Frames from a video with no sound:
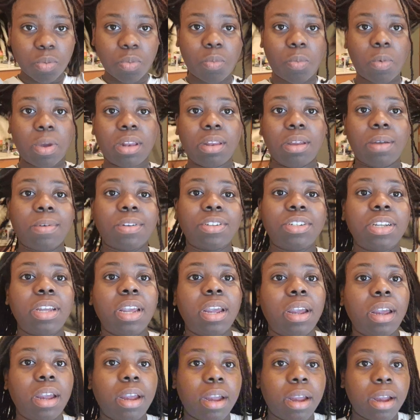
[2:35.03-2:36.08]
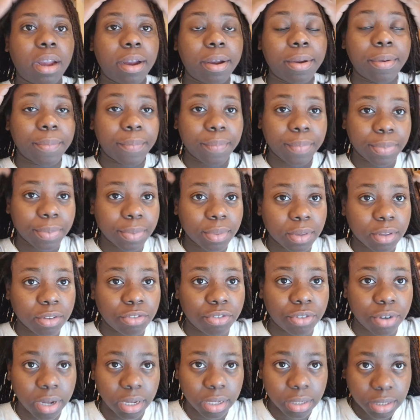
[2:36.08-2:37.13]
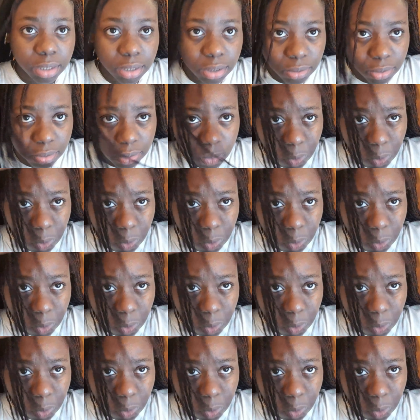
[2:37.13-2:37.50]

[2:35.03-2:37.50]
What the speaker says: when you're washing your hair, try to use